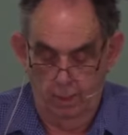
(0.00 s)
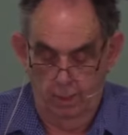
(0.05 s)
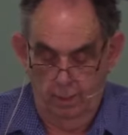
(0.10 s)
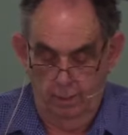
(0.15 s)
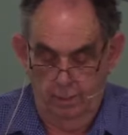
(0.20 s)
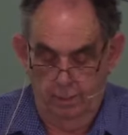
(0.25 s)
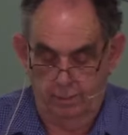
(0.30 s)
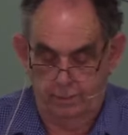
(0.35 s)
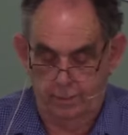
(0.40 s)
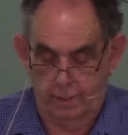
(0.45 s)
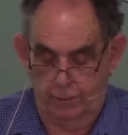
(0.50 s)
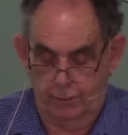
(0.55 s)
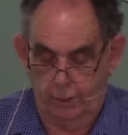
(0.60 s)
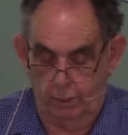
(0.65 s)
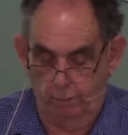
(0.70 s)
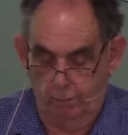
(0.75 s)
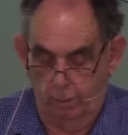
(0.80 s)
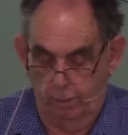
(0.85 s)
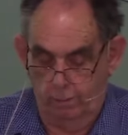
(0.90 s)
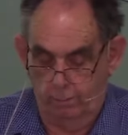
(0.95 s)
There's nothing
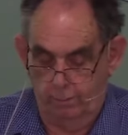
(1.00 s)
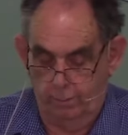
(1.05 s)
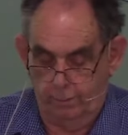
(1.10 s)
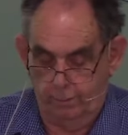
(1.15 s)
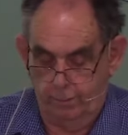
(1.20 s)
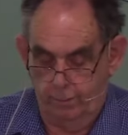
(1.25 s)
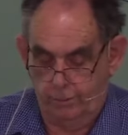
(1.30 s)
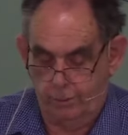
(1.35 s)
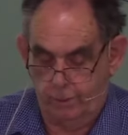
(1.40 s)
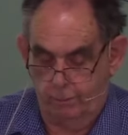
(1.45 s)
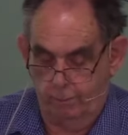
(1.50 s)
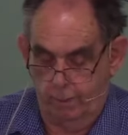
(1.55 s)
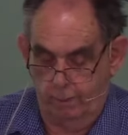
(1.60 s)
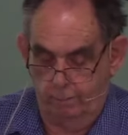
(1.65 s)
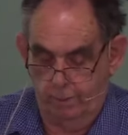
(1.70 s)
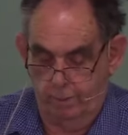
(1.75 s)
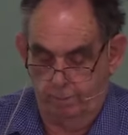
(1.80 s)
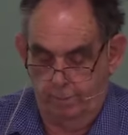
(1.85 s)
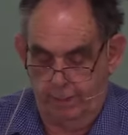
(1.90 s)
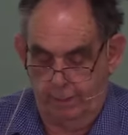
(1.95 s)
wrong with Christian
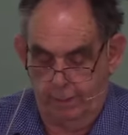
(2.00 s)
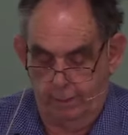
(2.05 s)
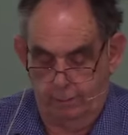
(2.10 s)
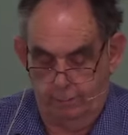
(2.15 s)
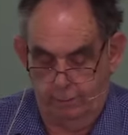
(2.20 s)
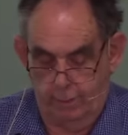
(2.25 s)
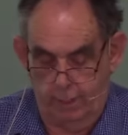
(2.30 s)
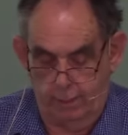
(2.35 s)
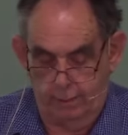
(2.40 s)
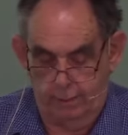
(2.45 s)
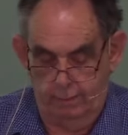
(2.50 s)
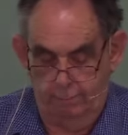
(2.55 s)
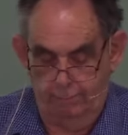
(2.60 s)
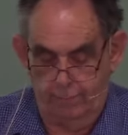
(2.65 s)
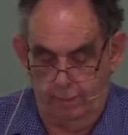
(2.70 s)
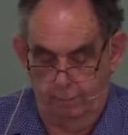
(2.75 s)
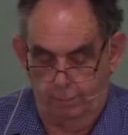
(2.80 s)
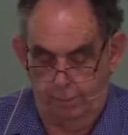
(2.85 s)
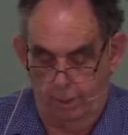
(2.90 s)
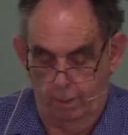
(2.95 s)
women being attractive and
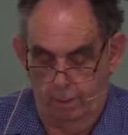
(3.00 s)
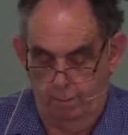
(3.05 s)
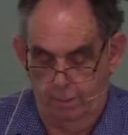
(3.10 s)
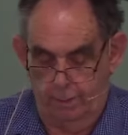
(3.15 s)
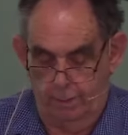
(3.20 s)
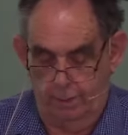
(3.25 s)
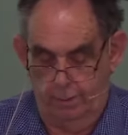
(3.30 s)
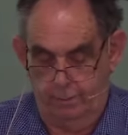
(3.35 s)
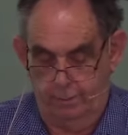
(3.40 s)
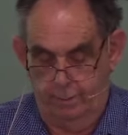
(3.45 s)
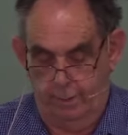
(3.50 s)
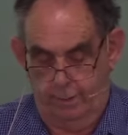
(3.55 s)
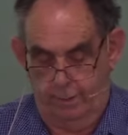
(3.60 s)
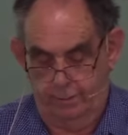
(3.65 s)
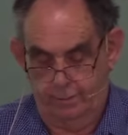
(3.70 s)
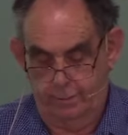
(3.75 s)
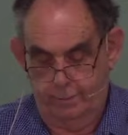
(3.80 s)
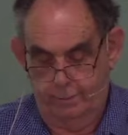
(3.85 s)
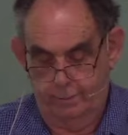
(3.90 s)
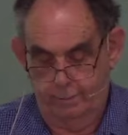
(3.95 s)
appropriately
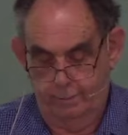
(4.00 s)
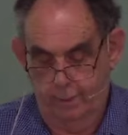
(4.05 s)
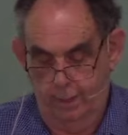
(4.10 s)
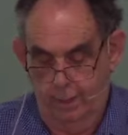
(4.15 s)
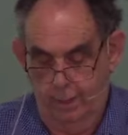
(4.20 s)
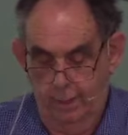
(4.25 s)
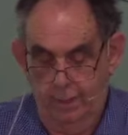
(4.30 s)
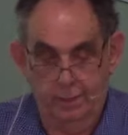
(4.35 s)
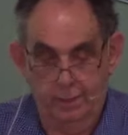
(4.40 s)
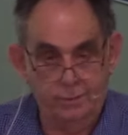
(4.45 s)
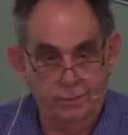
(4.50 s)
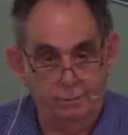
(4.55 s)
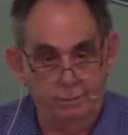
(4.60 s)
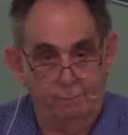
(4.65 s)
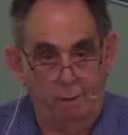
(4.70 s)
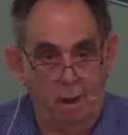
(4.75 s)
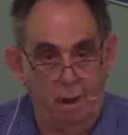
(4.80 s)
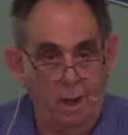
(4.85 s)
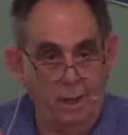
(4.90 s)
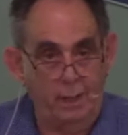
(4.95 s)
dressed. It's the
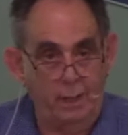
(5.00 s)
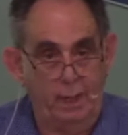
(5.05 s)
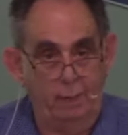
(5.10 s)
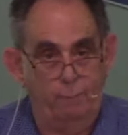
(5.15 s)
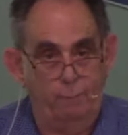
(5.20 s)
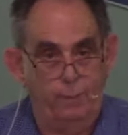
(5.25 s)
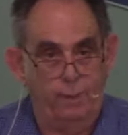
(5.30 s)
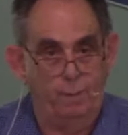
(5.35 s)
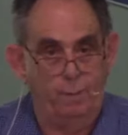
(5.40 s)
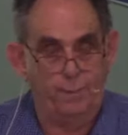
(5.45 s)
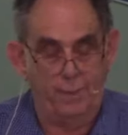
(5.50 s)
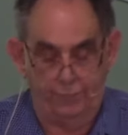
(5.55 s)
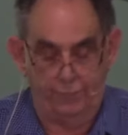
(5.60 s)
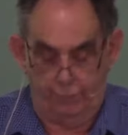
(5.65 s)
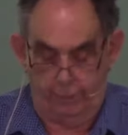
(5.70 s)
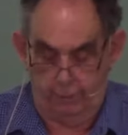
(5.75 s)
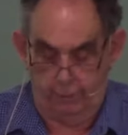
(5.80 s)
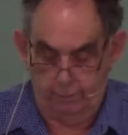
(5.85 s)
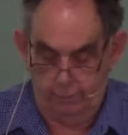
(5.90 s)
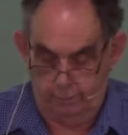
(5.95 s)
right and proper
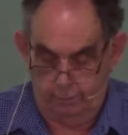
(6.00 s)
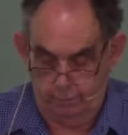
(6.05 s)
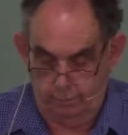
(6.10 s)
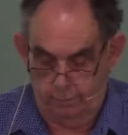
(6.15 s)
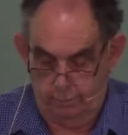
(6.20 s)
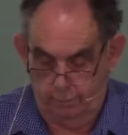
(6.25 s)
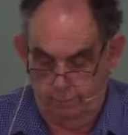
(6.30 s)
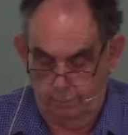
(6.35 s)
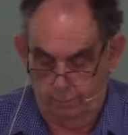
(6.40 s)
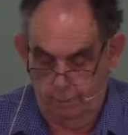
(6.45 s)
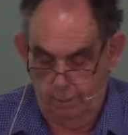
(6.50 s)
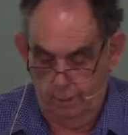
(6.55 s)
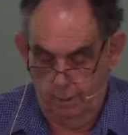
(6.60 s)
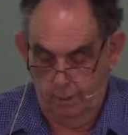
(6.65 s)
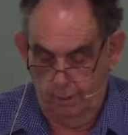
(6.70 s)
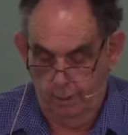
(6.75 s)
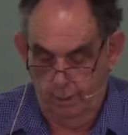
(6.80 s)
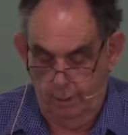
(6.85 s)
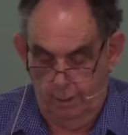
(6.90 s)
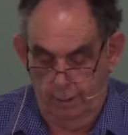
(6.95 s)
thing to do.
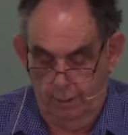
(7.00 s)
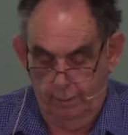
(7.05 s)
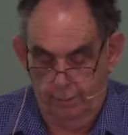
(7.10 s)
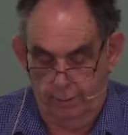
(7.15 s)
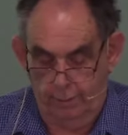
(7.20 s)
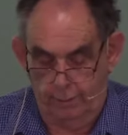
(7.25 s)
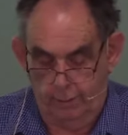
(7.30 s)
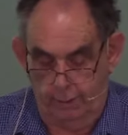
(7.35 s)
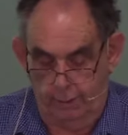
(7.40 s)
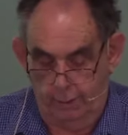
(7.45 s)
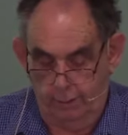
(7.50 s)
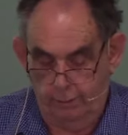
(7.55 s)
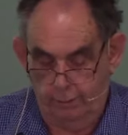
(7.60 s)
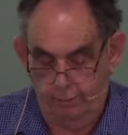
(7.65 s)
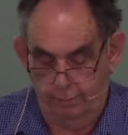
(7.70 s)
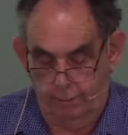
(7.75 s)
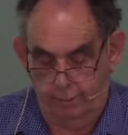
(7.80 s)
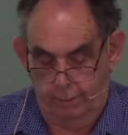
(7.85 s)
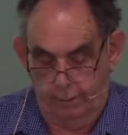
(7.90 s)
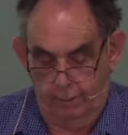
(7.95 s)
The danger
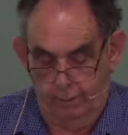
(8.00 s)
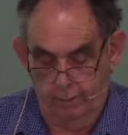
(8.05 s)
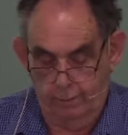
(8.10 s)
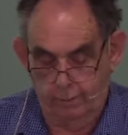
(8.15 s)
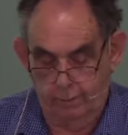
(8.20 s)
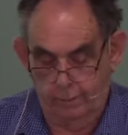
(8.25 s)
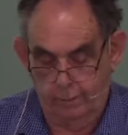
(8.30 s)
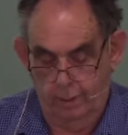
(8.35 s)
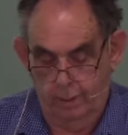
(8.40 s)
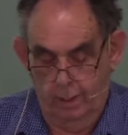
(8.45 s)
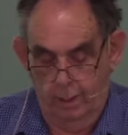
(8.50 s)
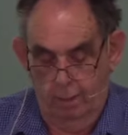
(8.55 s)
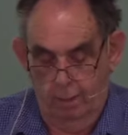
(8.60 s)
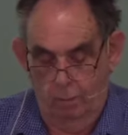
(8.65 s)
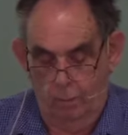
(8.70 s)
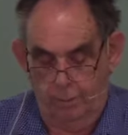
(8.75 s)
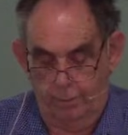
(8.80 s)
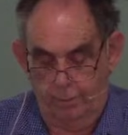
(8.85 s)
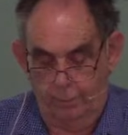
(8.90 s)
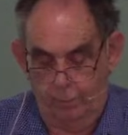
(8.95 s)
is
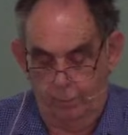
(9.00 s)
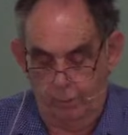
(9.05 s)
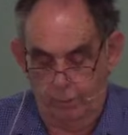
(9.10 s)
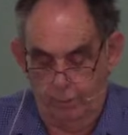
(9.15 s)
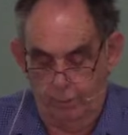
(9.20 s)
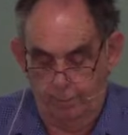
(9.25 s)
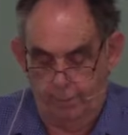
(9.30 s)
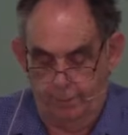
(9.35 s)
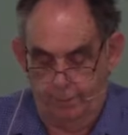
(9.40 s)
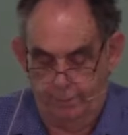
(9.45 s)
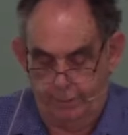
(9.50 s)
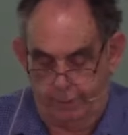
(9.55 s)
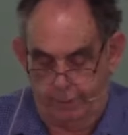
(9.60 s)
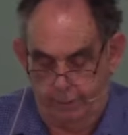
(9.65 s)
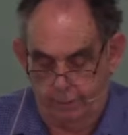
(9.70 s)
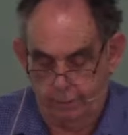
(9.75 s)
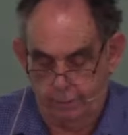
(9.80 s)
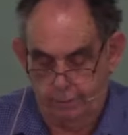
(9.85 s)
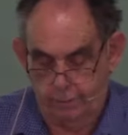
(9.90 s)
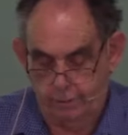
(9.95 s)
what the world
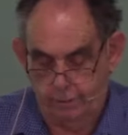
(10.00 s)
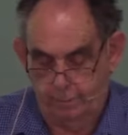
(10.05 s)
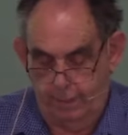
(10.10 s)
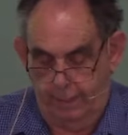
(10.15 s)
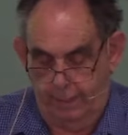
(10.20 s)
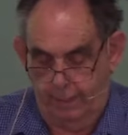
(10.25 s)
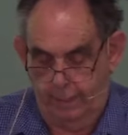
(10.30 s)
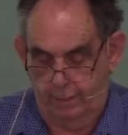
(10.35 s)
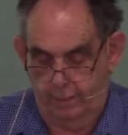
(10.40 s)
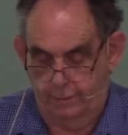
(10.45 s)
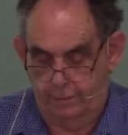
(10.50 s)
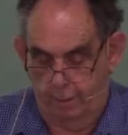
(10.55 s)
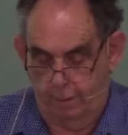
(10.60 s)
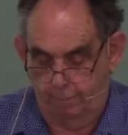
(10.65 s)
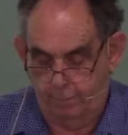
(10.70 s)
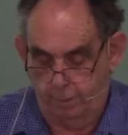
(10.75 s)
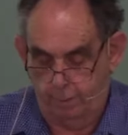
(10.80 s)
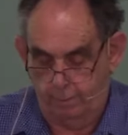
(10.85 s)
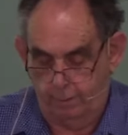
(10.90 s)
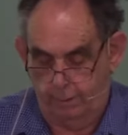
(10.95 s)
presents as being
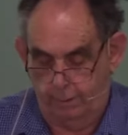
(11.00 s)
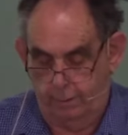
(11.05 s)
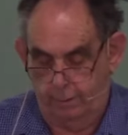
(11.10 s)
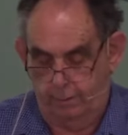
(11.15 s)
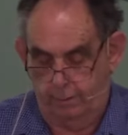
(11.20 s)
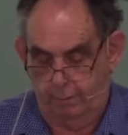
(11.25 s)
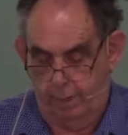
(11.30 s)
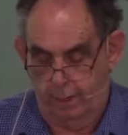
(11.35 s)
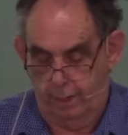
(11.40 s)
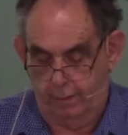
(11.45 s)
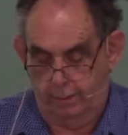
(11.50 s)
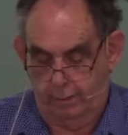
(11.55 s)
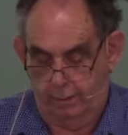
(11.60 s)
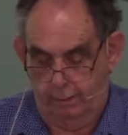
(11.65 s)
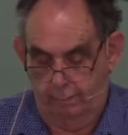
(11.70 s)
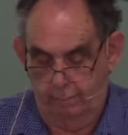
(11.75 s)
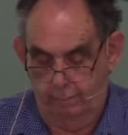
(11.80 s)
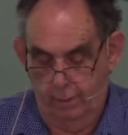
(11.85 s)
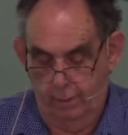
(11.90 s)
acceptable and attractive